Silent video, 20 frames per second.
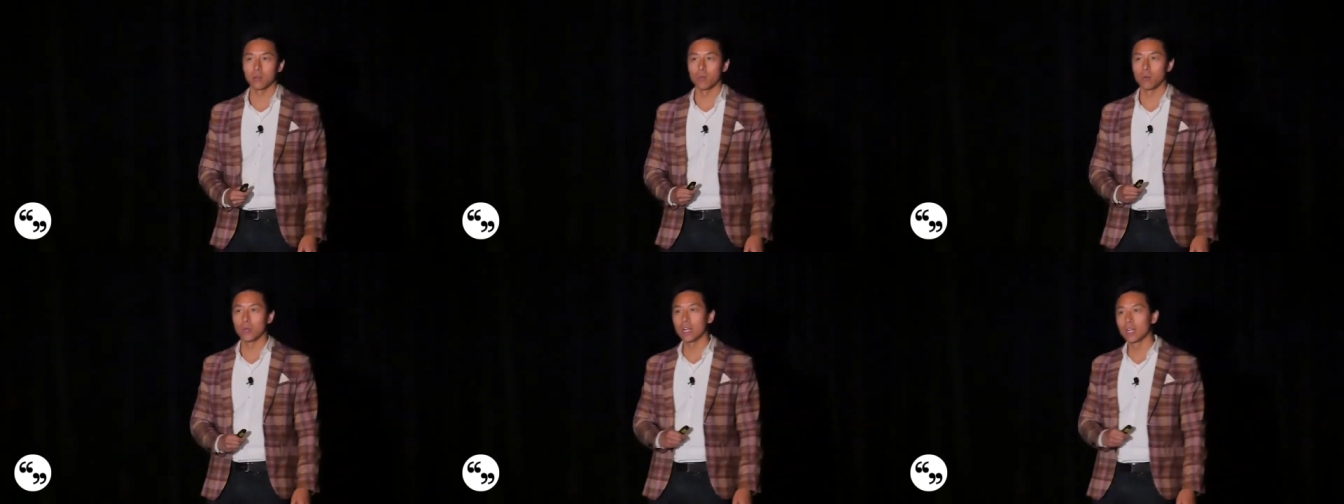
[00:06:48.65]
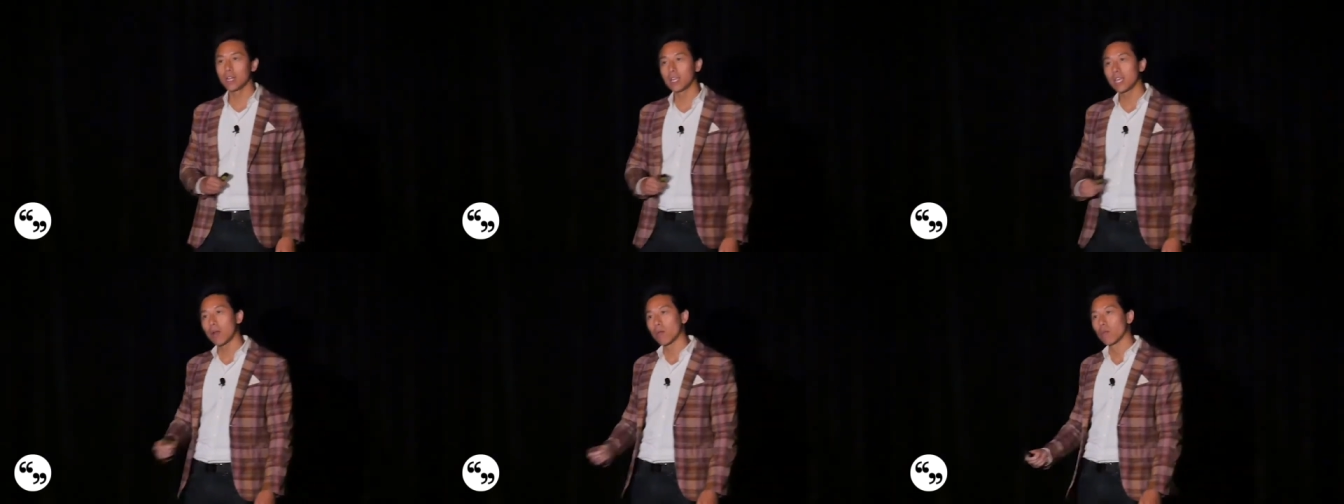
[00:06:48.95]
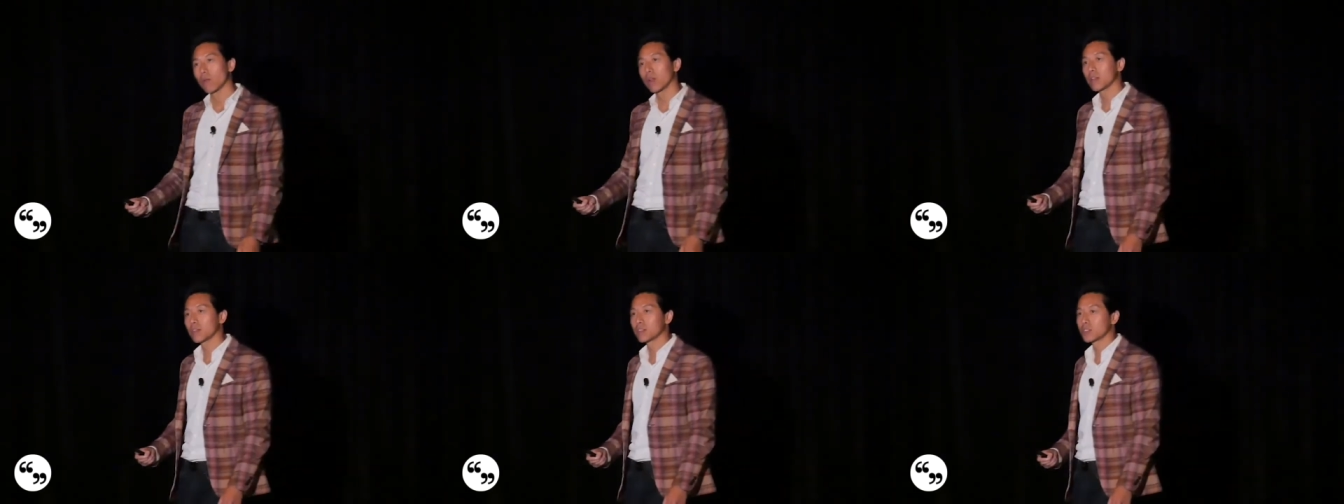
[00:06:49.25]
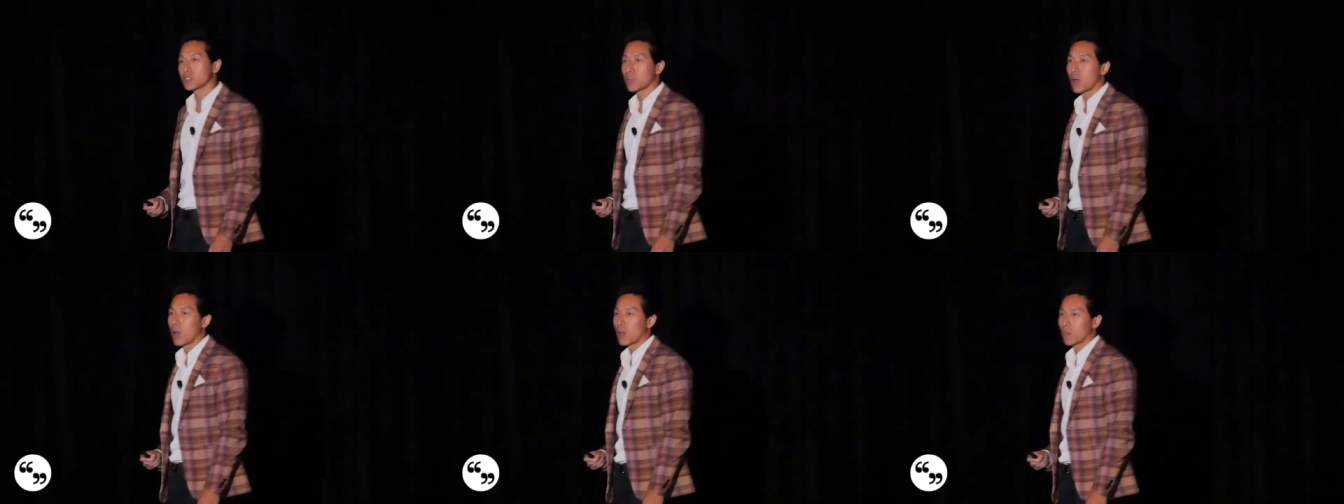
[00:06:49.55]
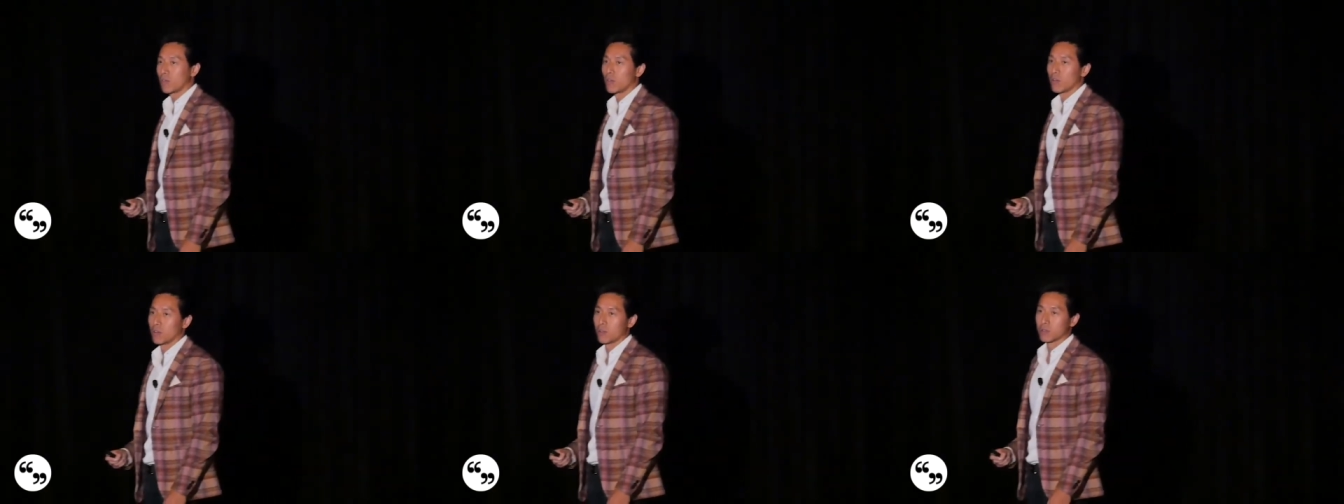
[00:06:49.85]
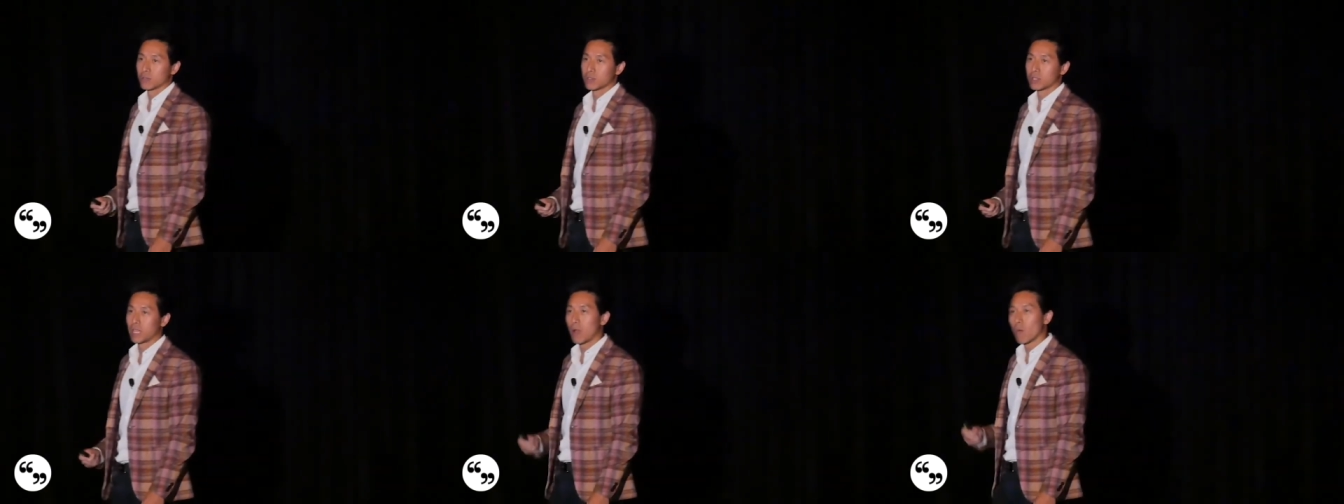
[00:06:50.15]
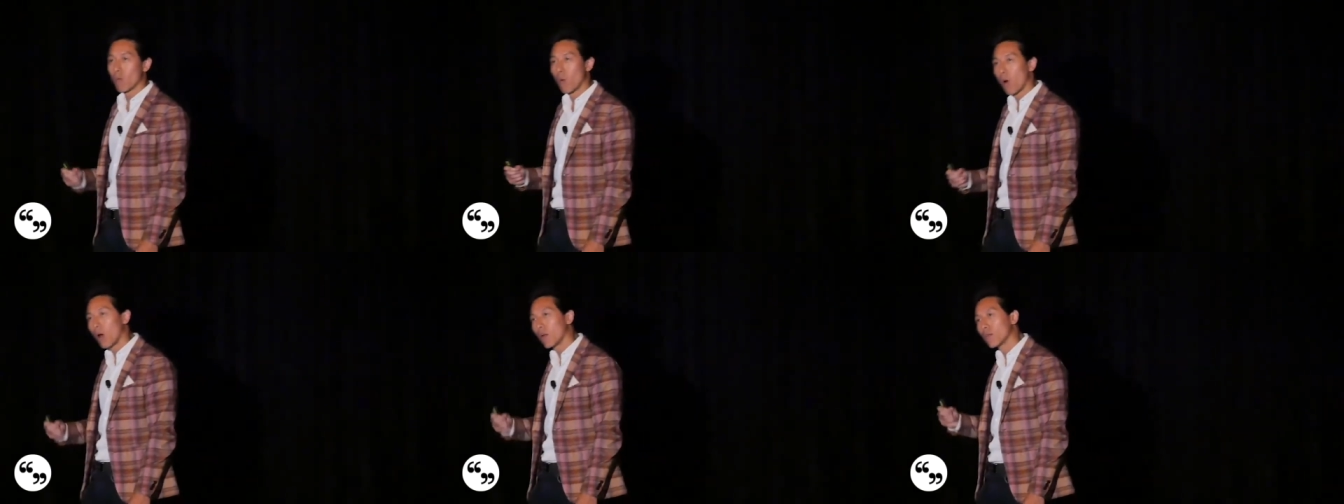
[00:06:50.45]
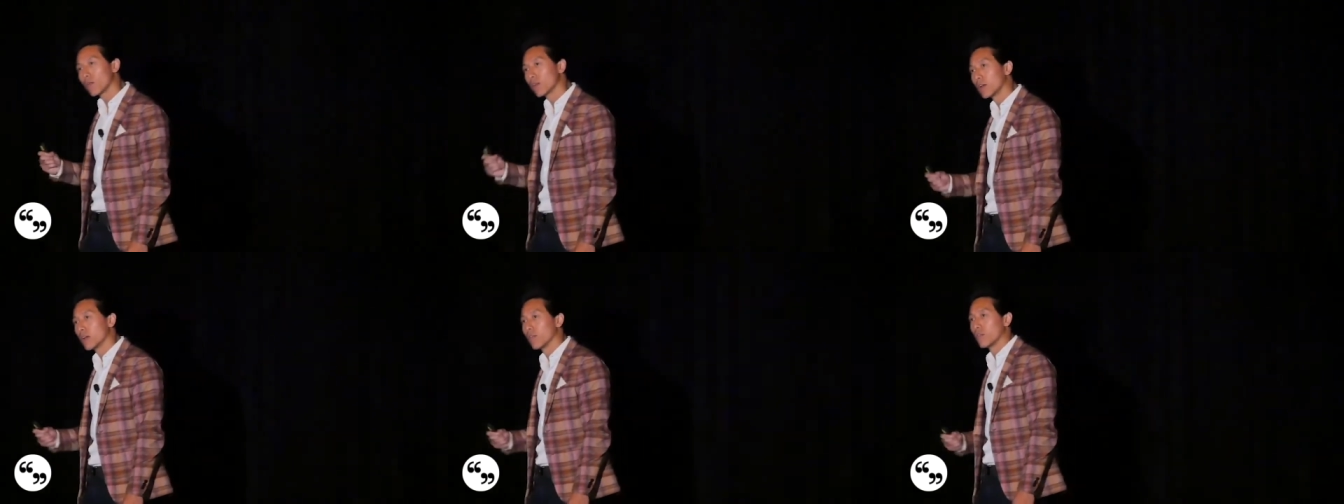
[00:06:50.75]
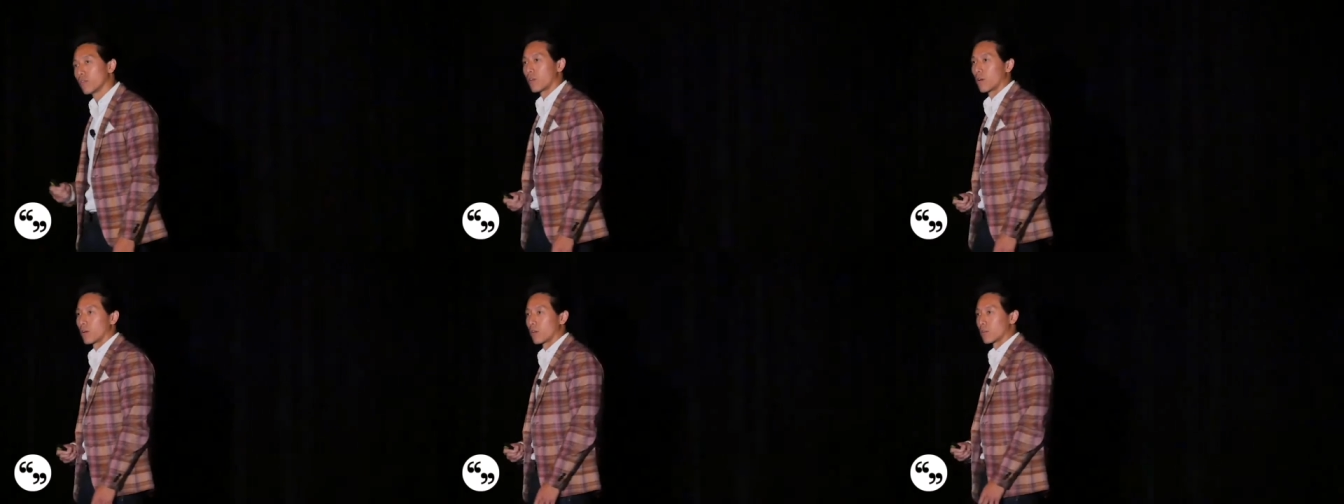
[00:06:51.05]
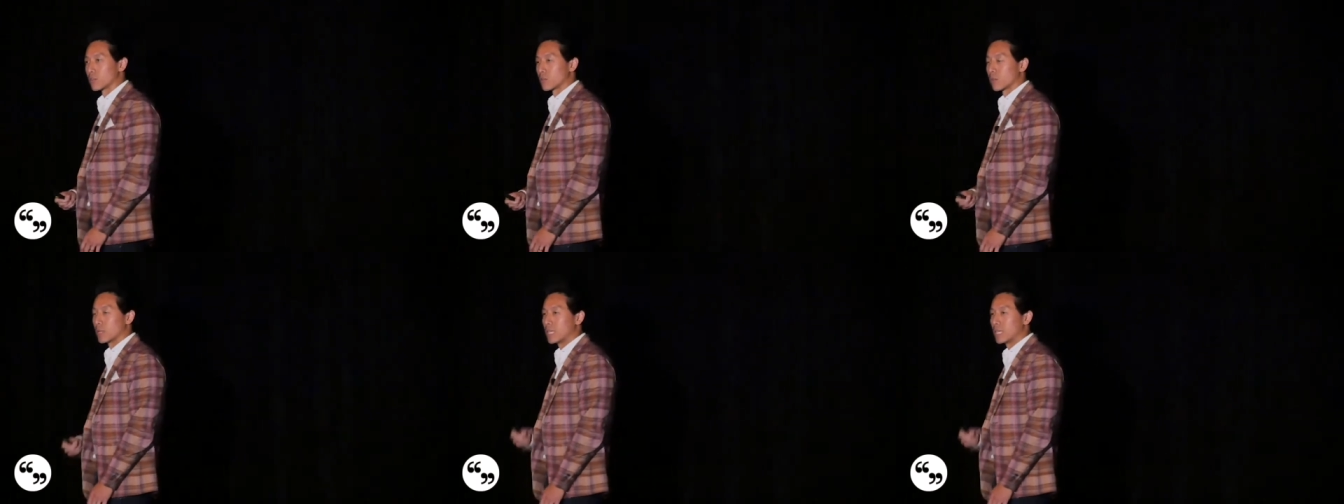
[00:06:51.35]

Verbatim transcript: We need to get rid of the stock photos. They want real photos.